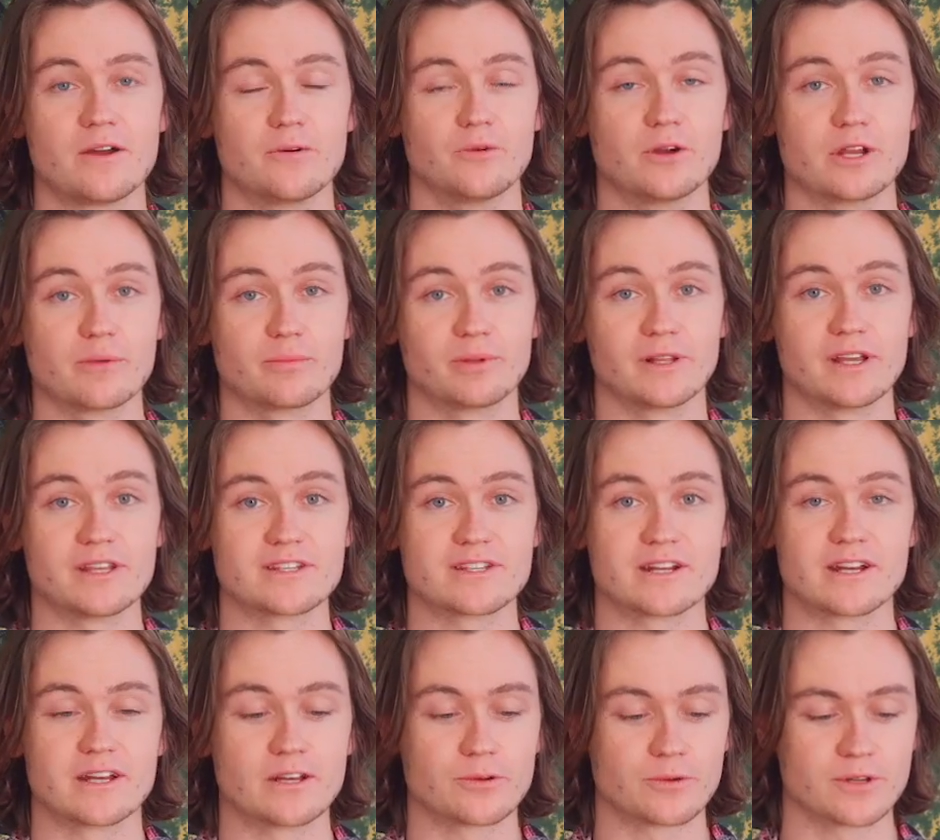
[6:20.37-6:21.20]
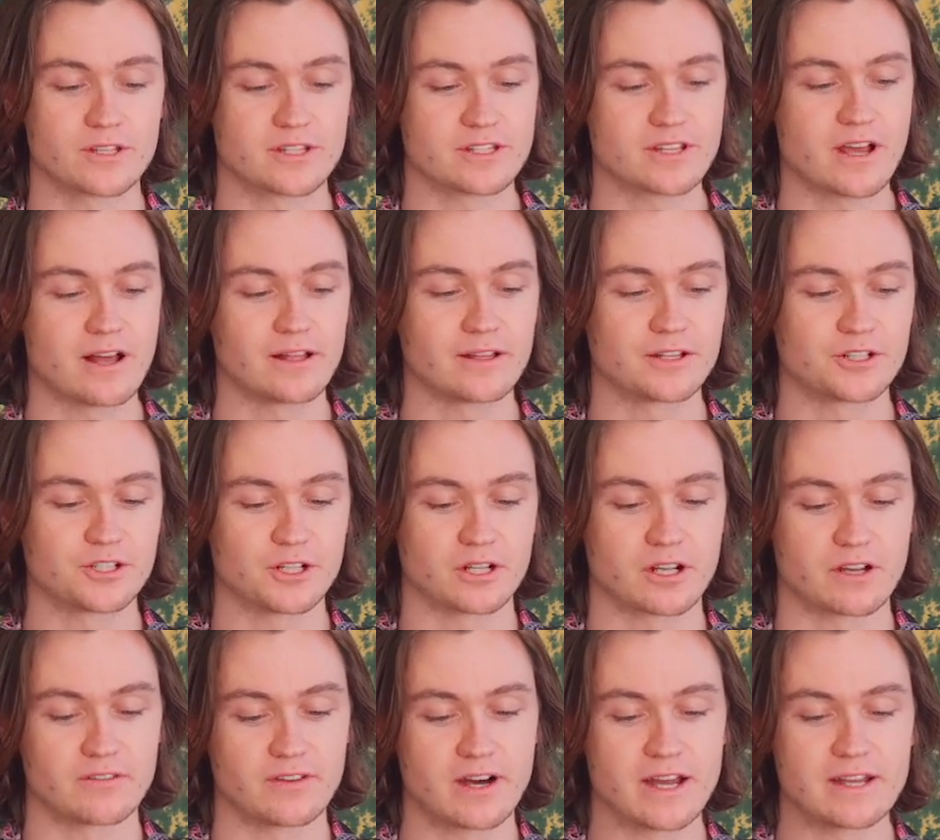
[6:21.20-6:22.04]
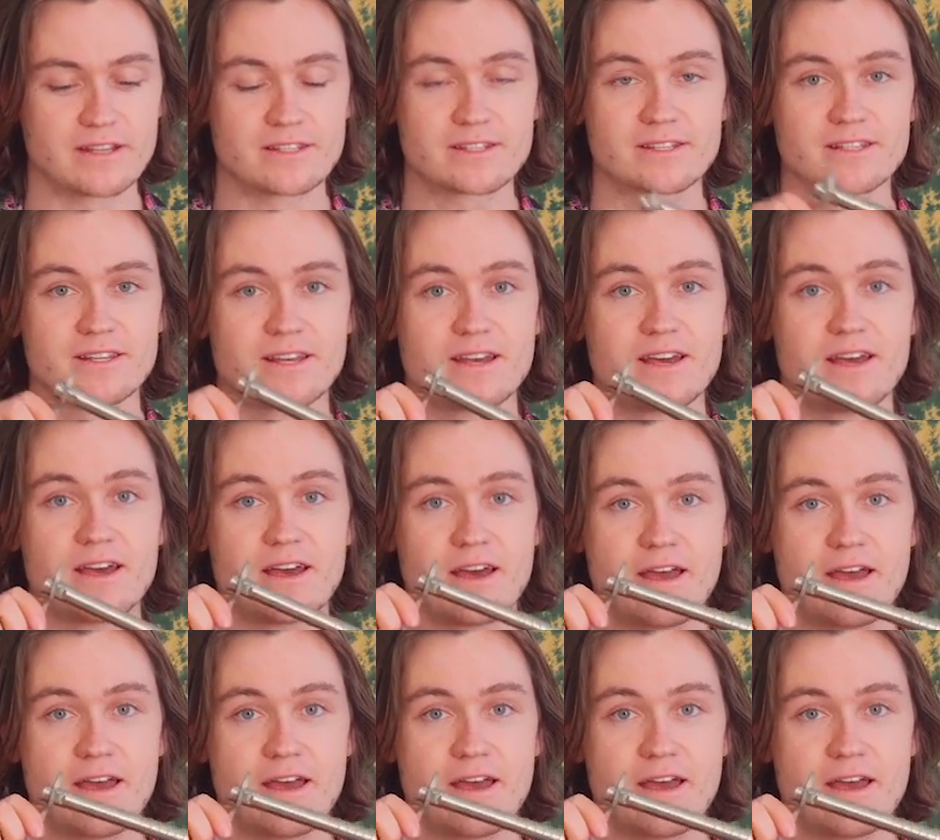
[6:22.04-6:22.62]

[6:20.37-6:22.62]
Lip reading: when you place it into a solid chunk of ice,